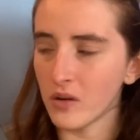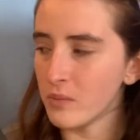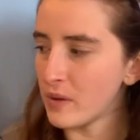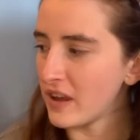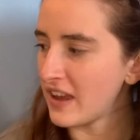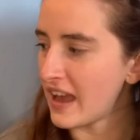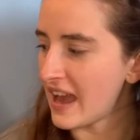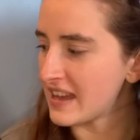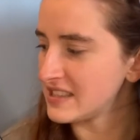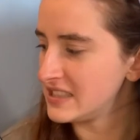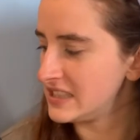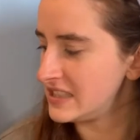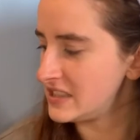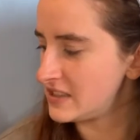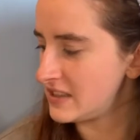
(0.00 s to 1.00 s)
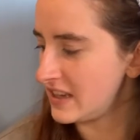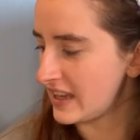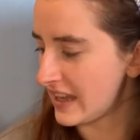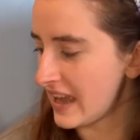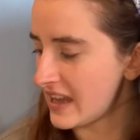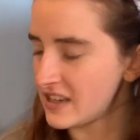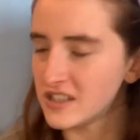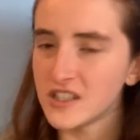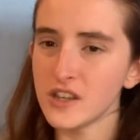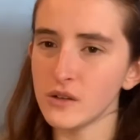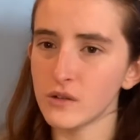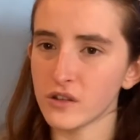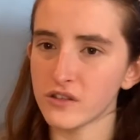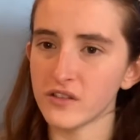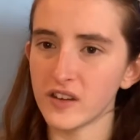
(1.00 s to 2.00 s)
But actually, again, 2
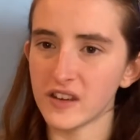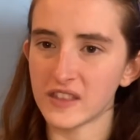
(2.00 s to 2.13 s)
or 3